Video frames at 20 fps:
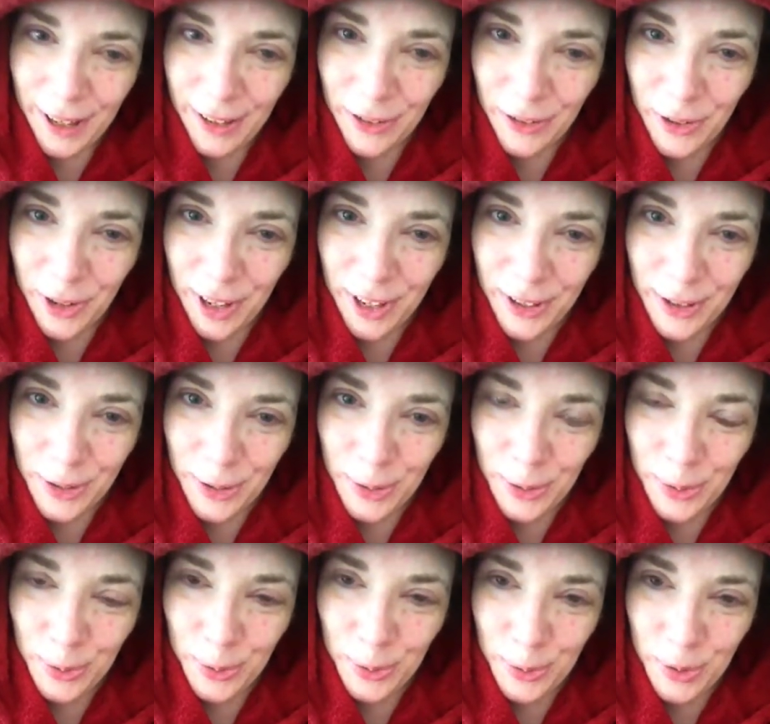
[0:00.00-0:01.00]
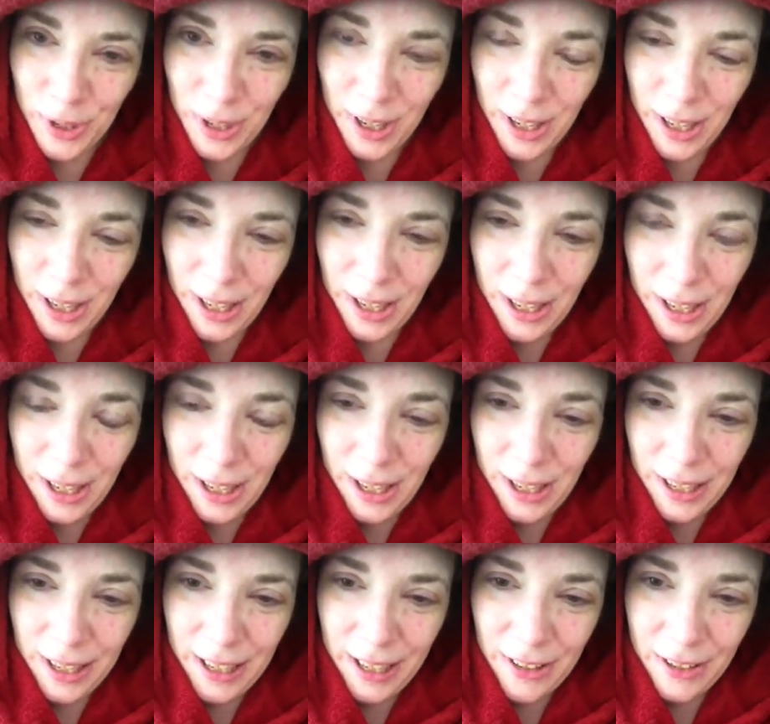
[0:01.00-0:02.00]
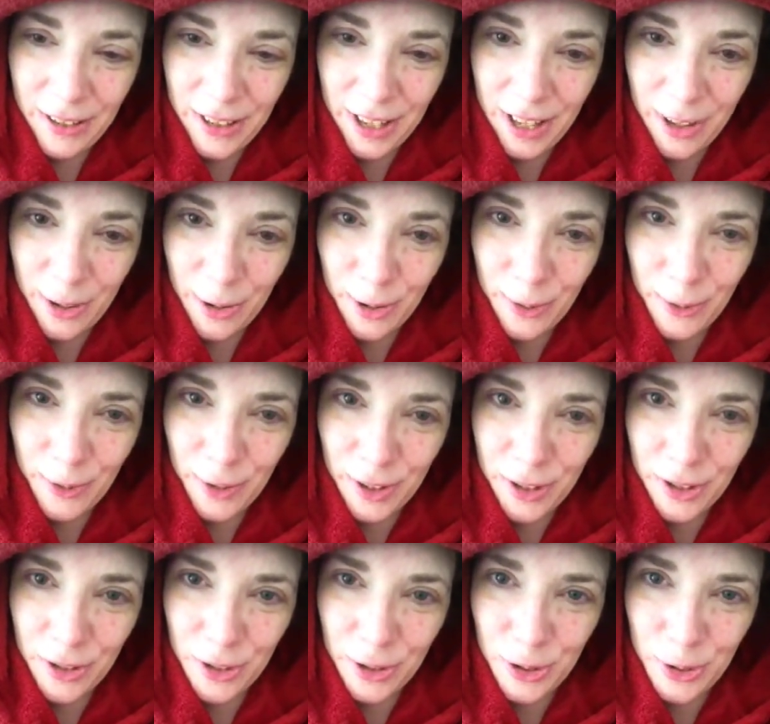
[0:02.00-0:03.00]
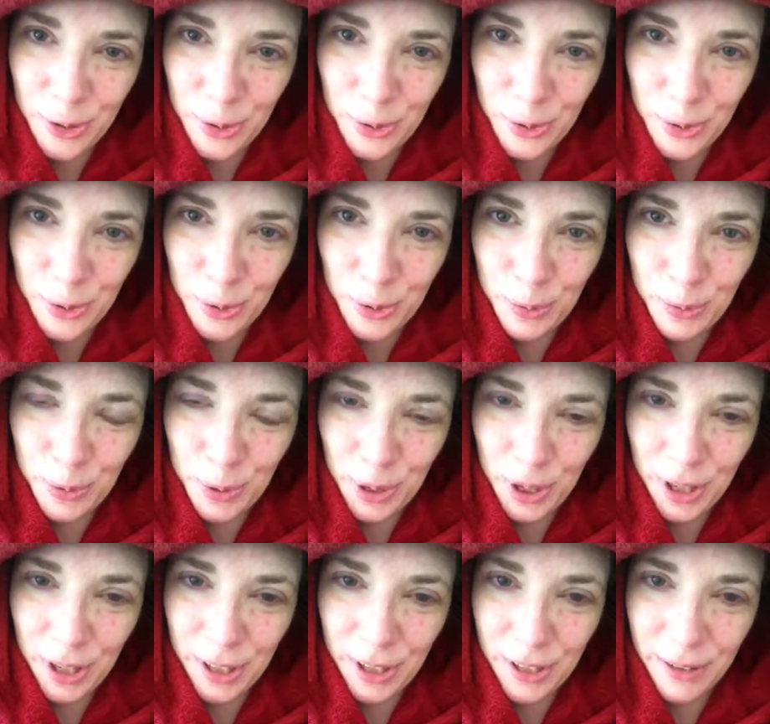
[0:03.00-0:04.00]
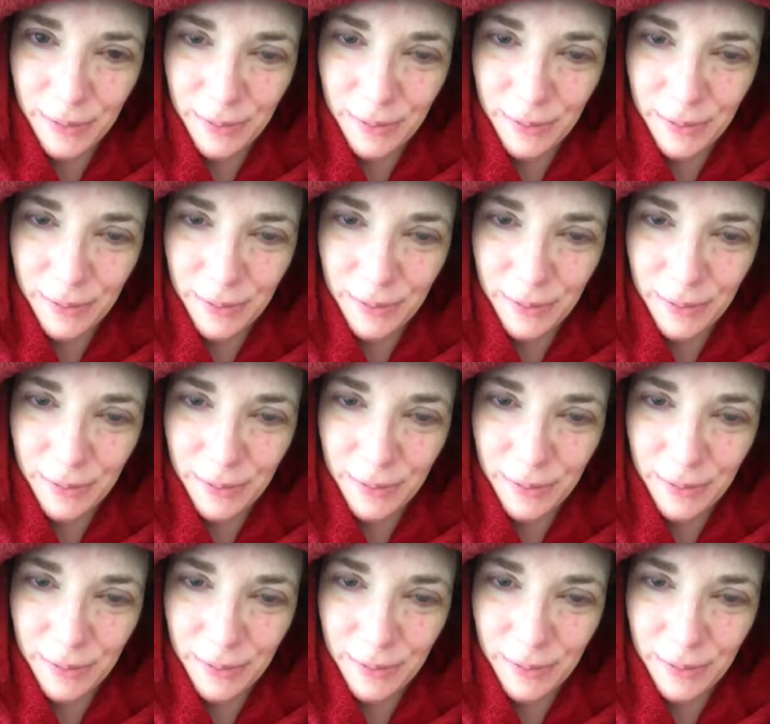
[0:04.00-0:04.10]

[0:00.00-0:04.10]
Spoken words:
trying to get together the funds to do a book.